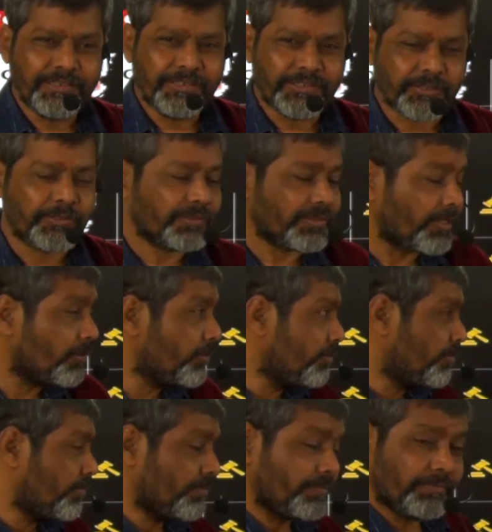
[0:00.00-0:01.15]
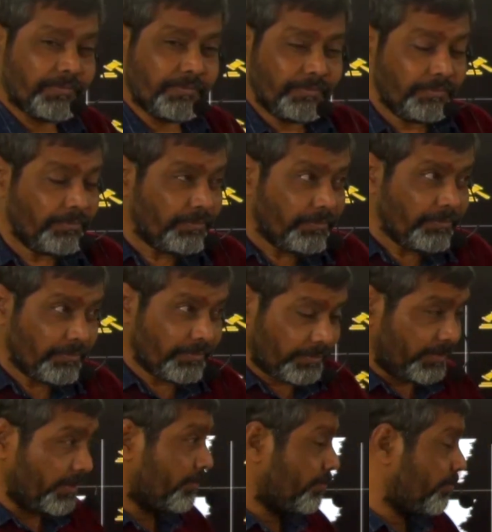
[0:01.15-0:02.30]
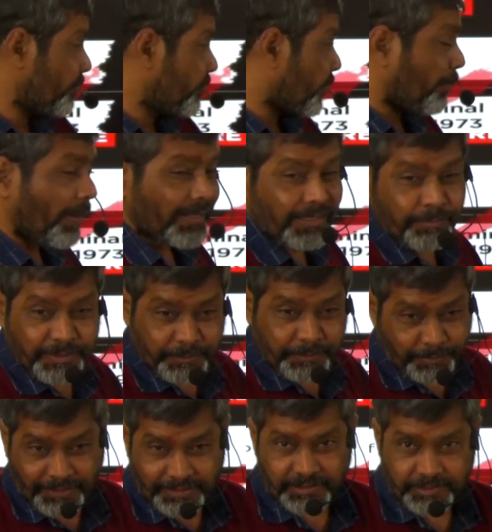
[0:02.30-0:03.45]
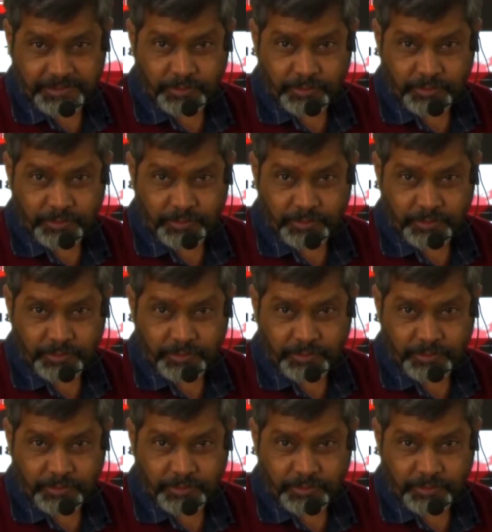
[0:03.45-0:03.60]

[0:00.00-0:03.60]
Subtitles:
So now the parliament passed.